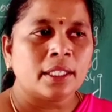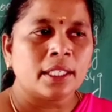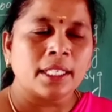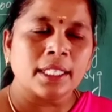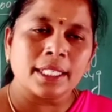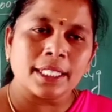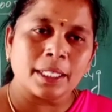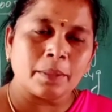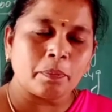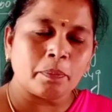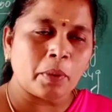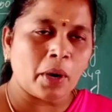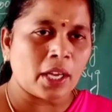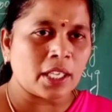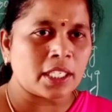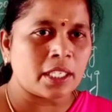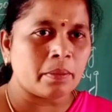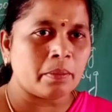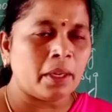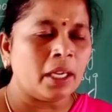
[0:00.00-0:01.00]
Is it
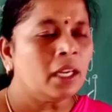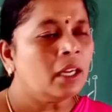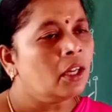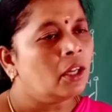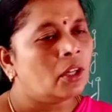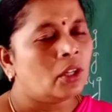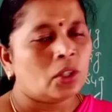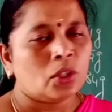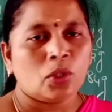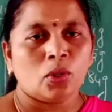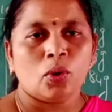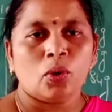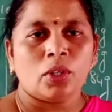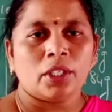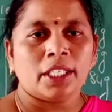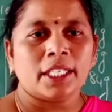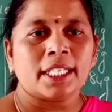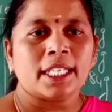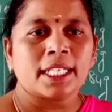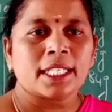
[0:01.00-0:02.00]
possible? No,
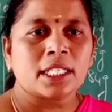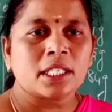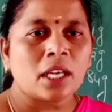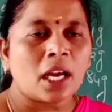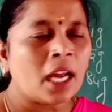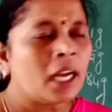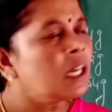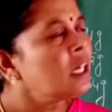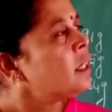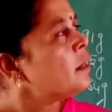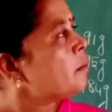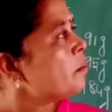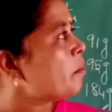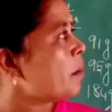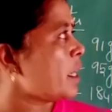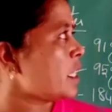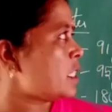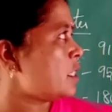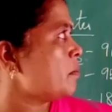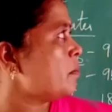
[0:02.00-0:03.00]
it does not
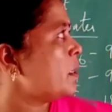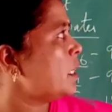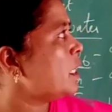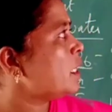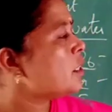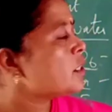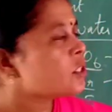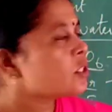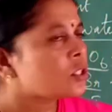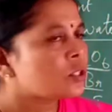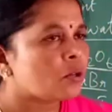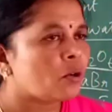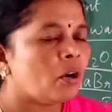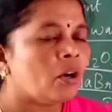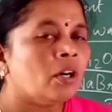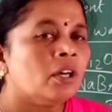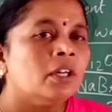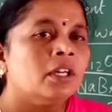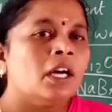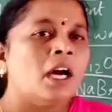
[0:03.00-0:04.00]
possible. So,
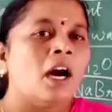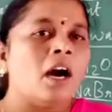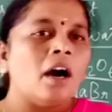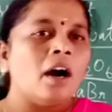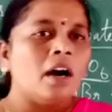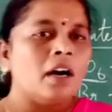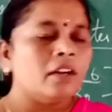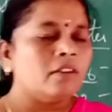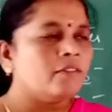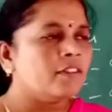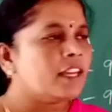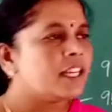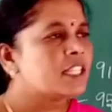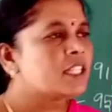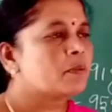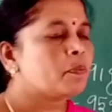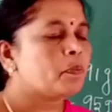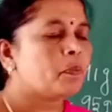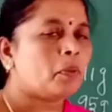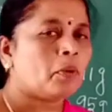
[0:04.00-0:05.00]

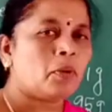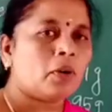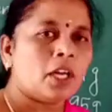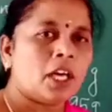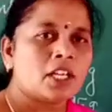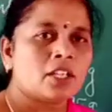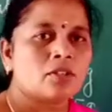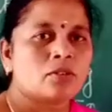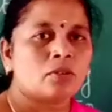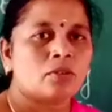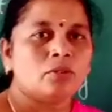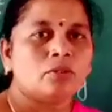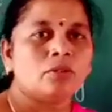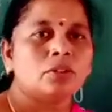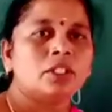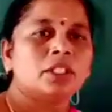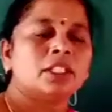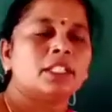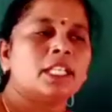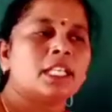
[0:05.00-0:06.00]
always polar
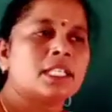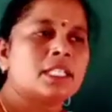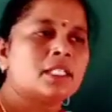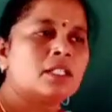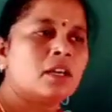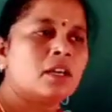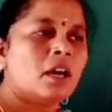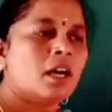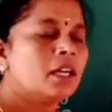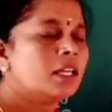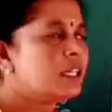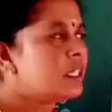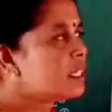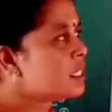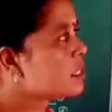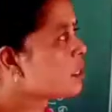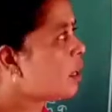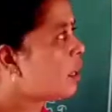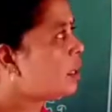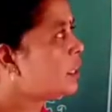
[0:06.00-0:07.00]
solute does not
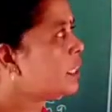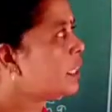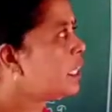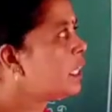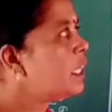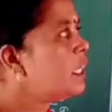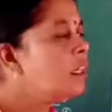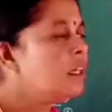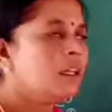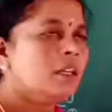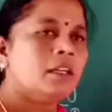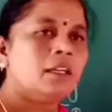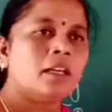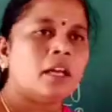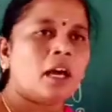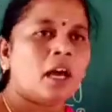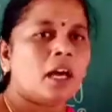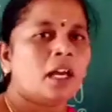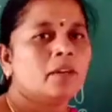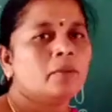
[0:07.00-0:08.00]
dissolve in
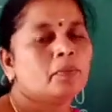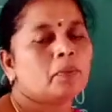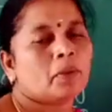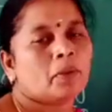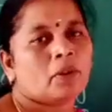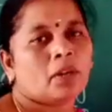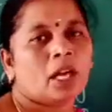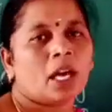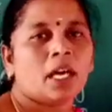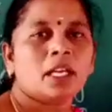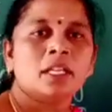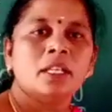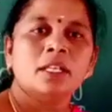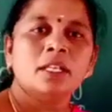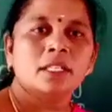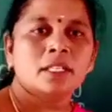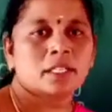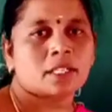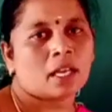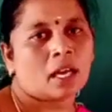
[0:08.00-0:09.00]

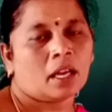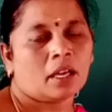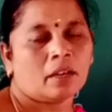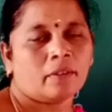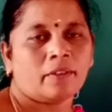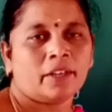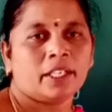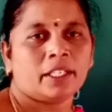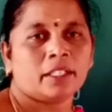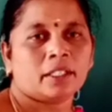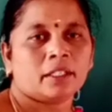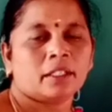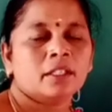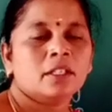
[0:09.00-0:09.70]
non-polar solvent.